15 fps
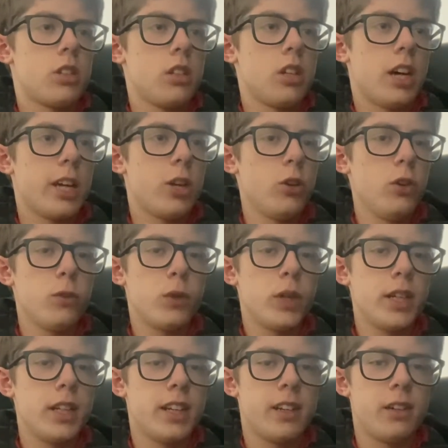couldn't
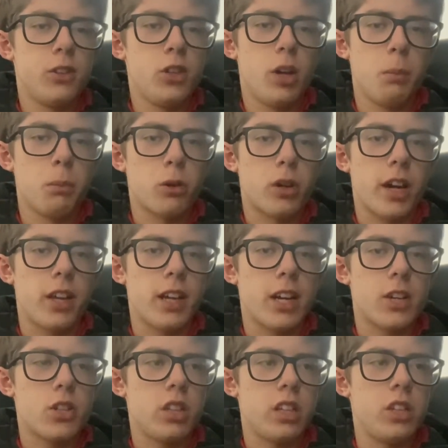find a number I could
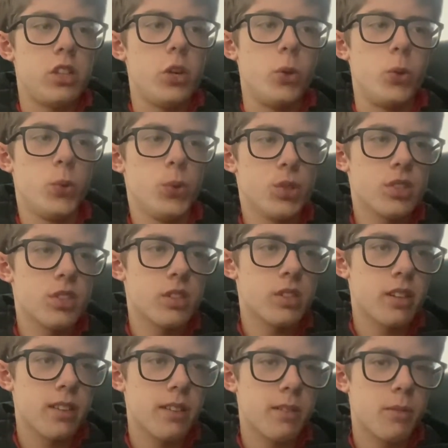actually use,
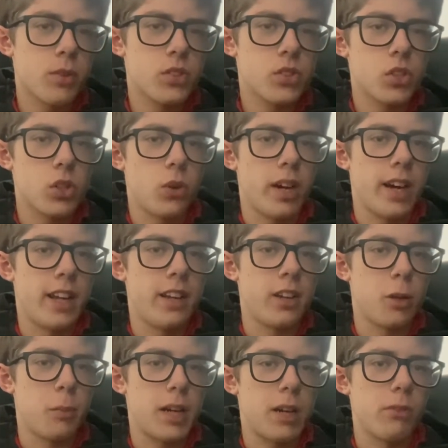so I ended
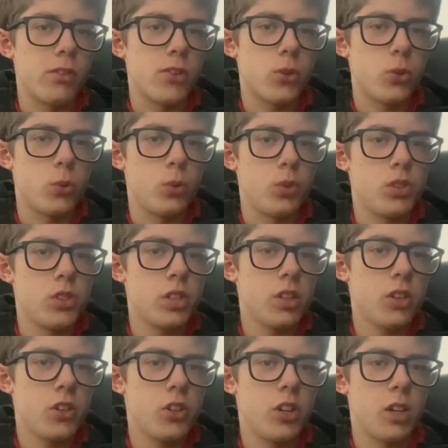up having to
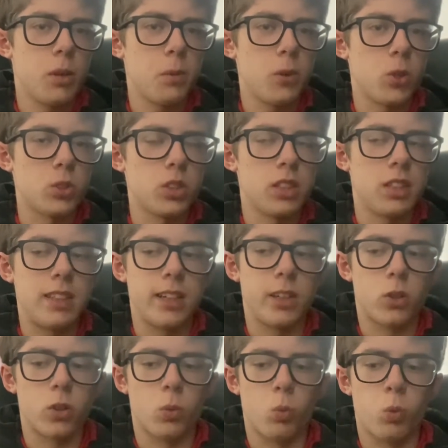search it up online
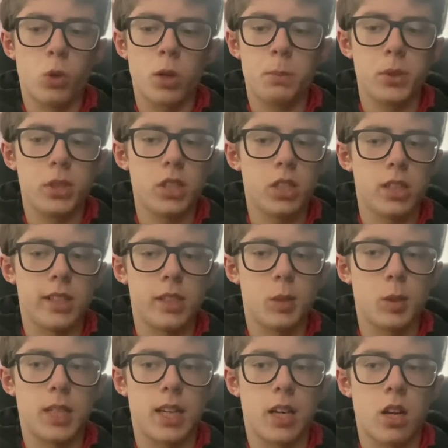on a website
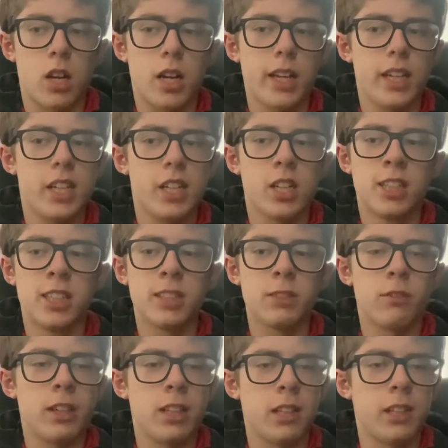that I can't
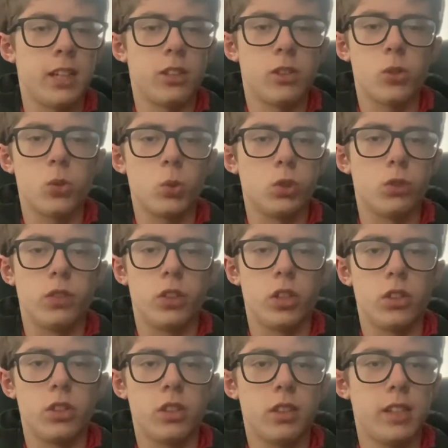validate the source from,
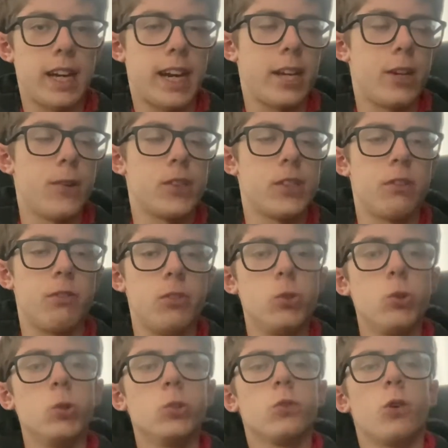the accuracy of the
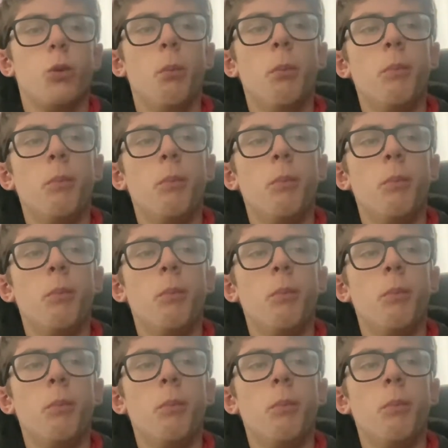source from.